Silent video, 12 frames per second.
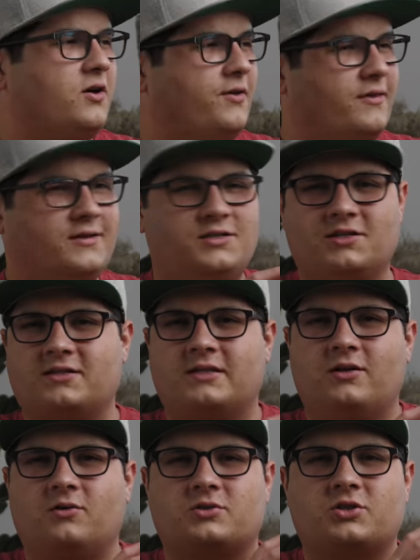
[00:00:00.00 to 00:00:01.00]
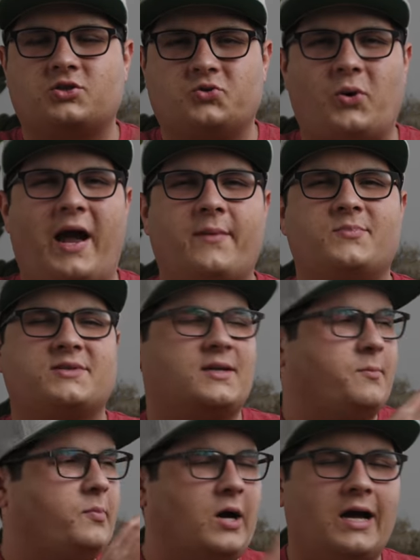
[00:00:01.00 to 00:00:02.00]
all the just, you know, straps
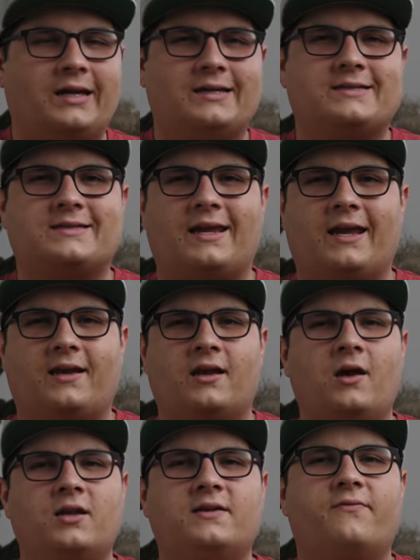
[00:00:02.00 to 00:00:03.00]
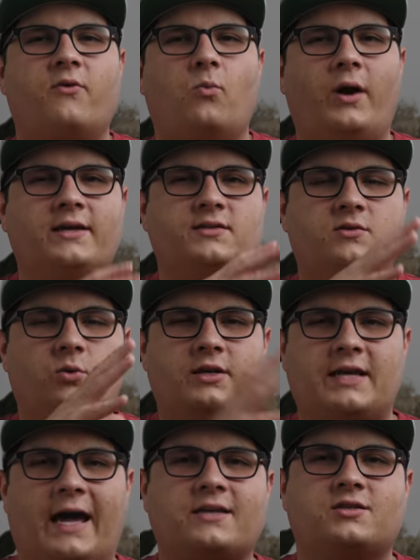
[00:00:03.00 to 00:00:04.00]
and pockets and different ways to
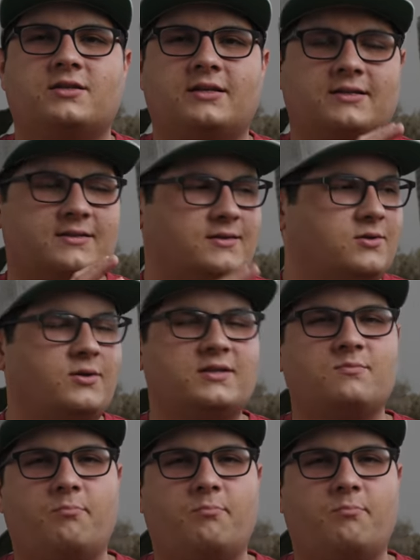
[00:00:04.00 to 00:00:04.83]
attach things to this